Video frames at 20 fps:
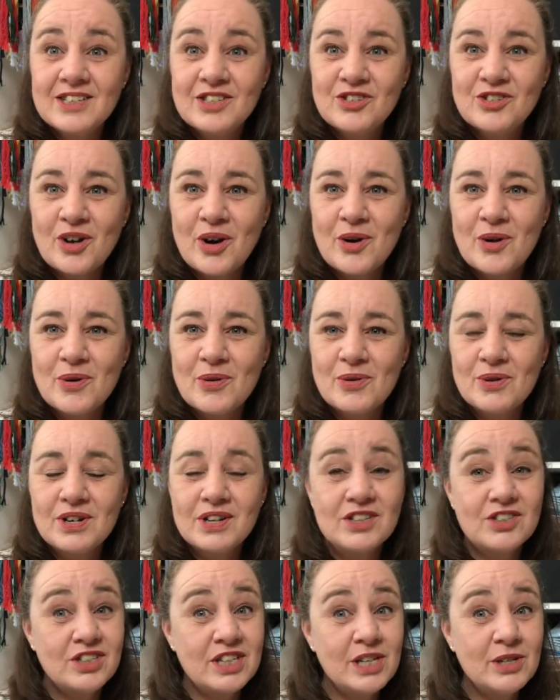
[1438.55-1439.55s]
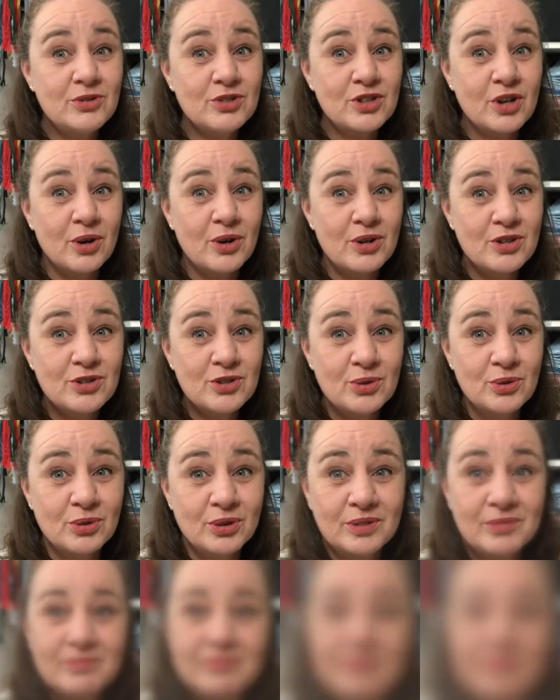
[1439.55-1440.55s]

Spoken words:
So see you so soon.